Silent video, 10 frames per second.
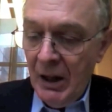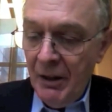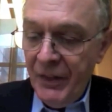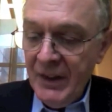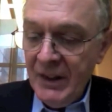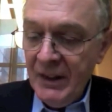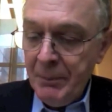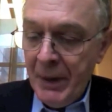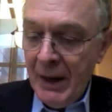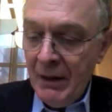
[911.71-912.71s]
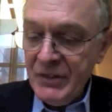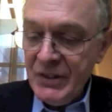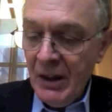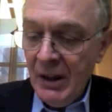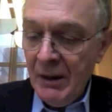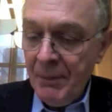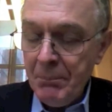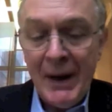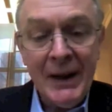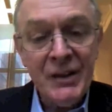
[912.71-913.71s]
thinking about
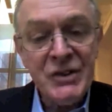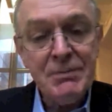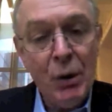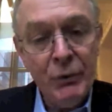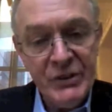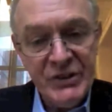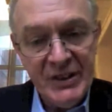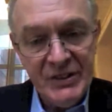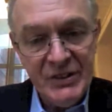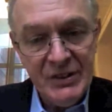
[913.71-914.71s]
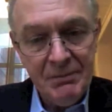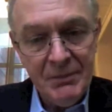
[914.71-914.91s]
bankers' bonuses,